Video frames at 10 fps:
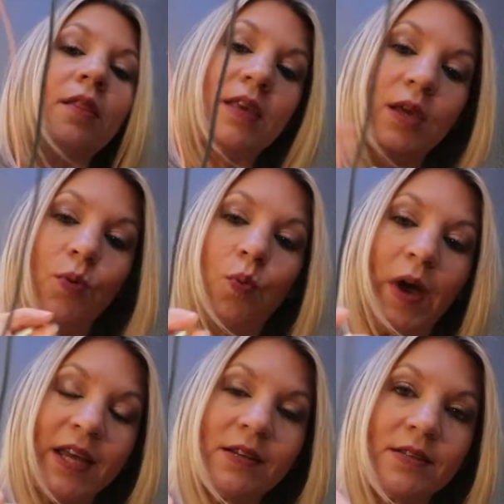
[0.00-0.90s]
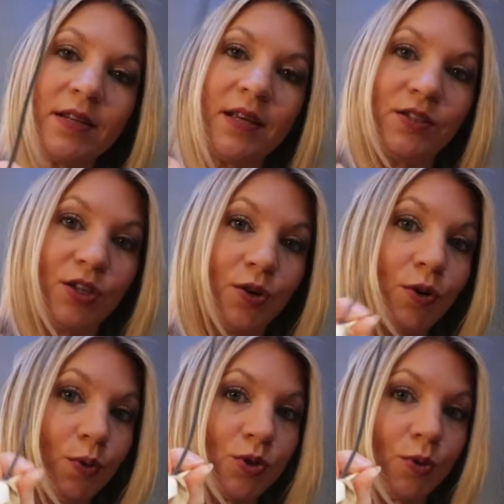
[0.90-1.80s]
the white is your
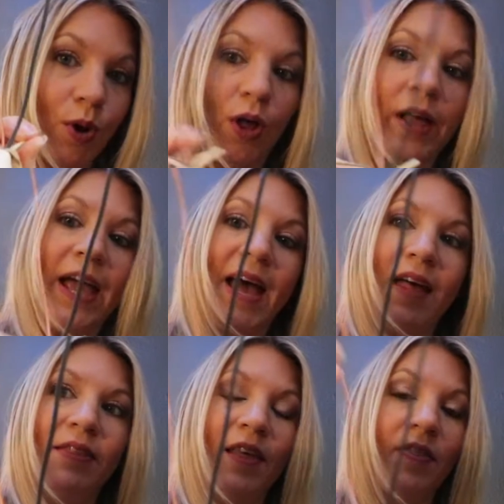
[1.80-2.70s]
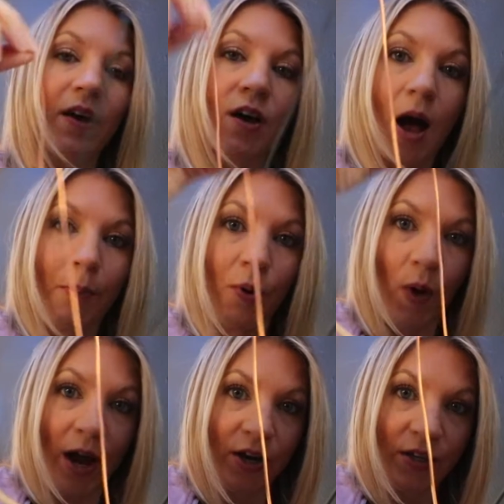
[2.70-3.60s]
neutral, and then the copper
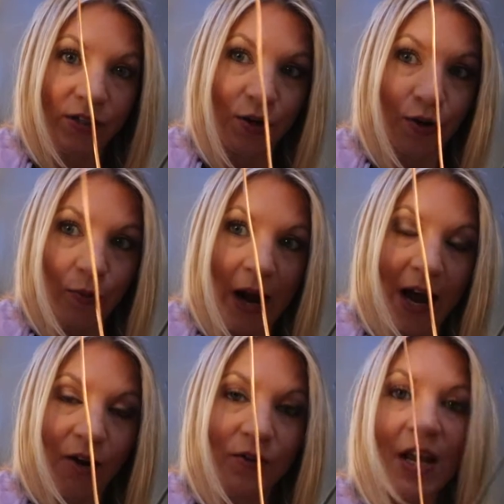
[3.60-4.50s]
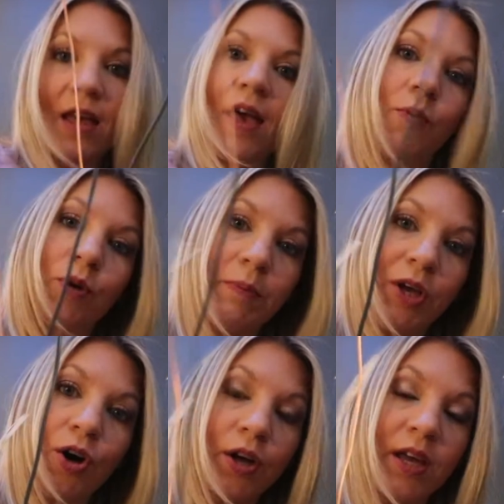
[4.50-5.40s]
wire is your ground. And we're going to
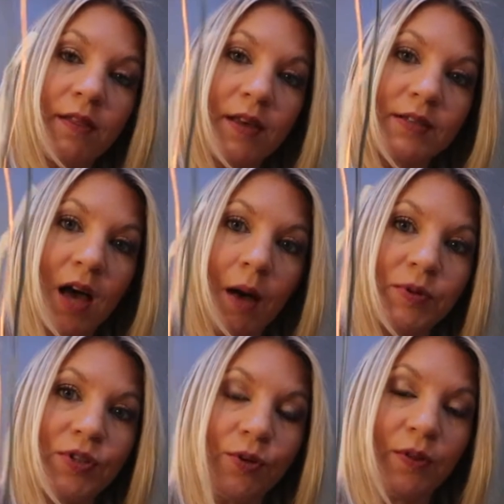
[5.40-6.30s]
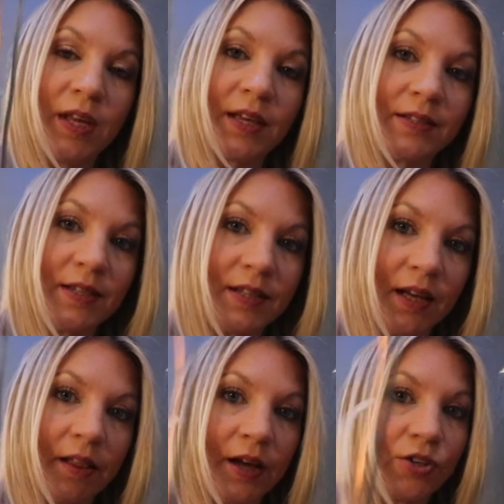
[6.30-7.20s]
be hooking these up to the
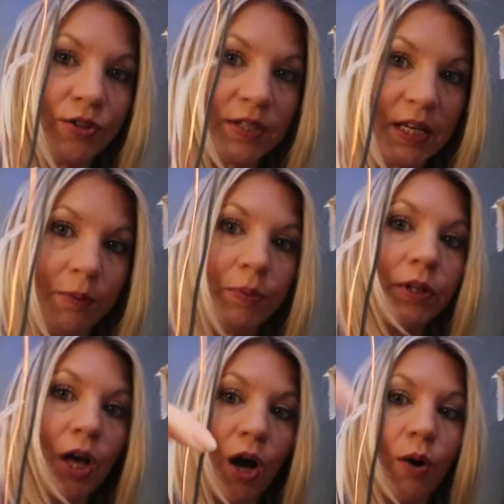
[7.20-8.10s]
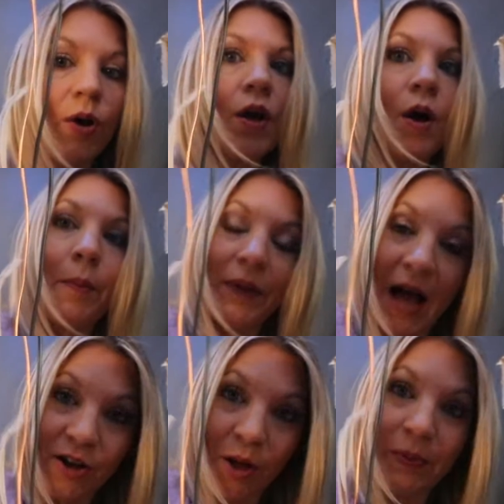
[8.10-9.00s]
existing electricity below.
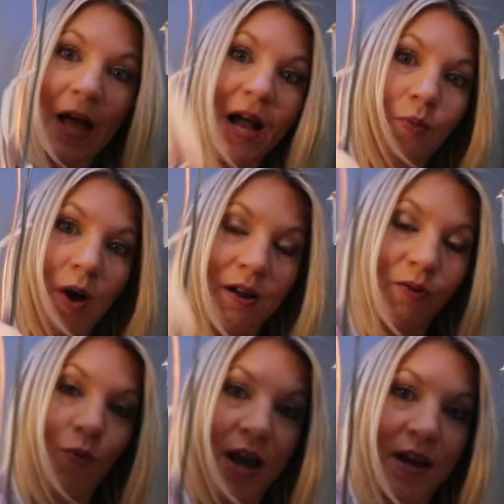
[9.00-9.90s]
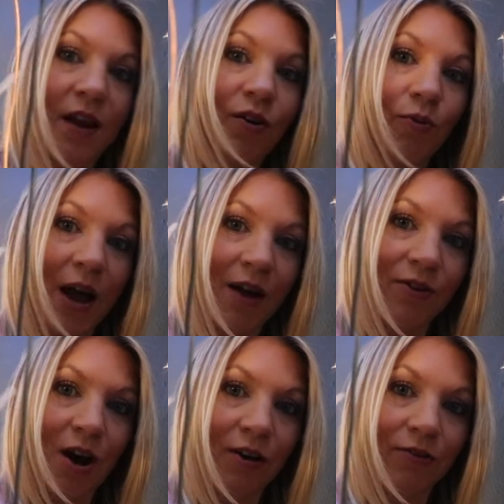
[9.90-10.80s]
Black on black, white on white, and
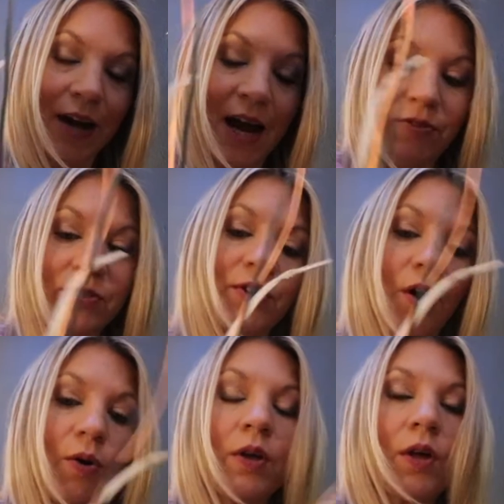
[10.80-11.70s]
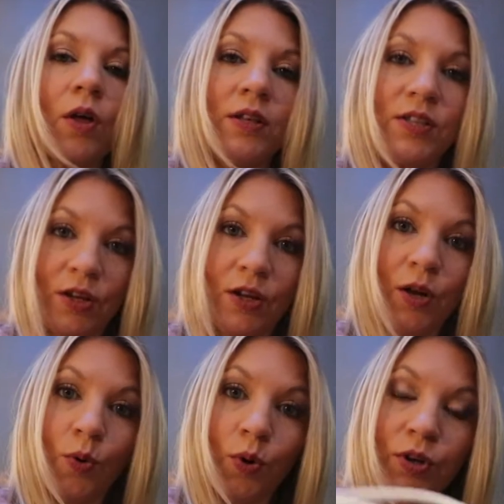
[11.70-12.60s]
ground on ground. So to,
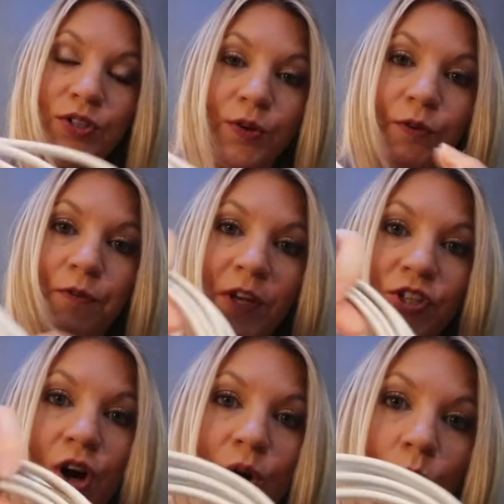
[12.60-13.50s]
in order to fish our